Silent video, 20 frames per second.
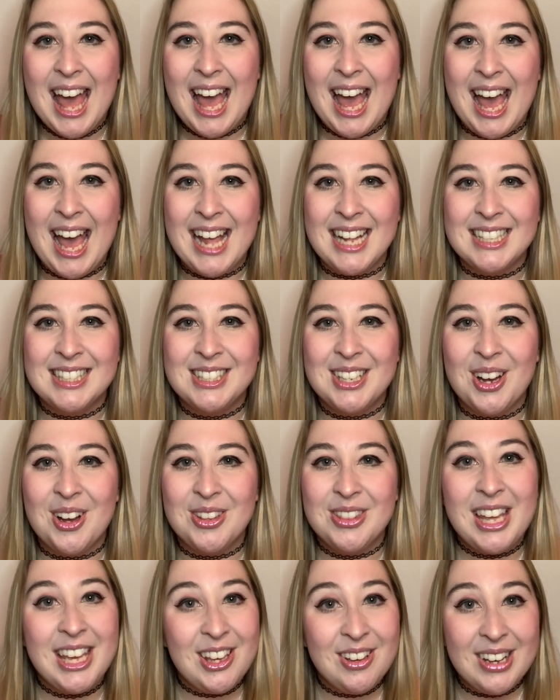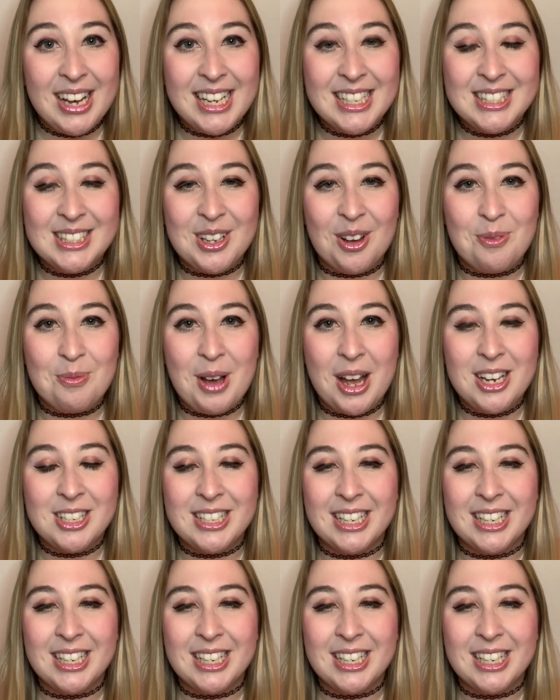And so thank you guys so much.